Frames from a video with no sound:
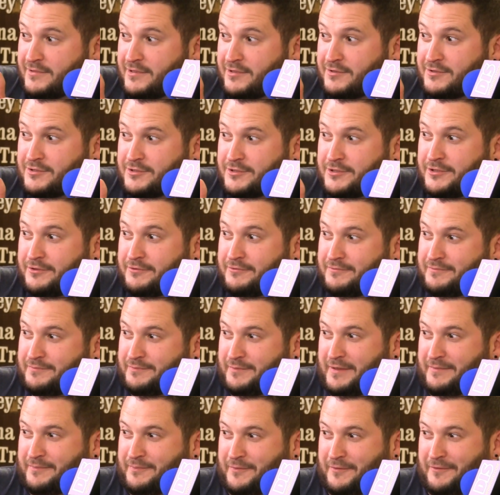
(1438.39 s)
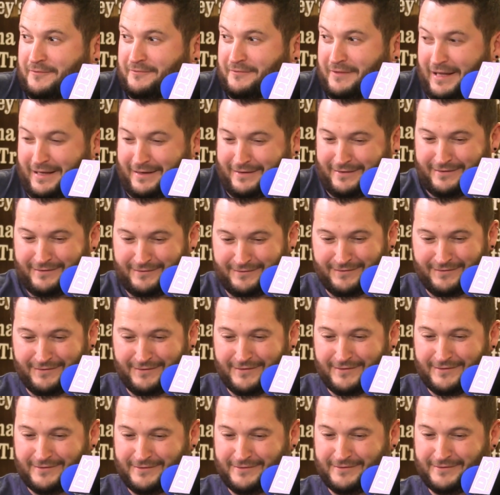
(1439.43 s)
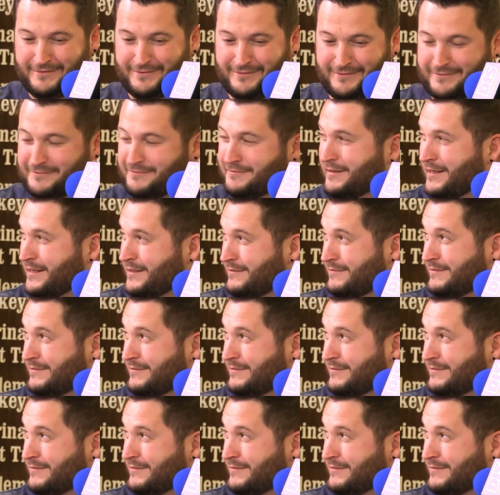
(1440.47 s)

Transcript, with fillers: To shoot True. people, like oh, right.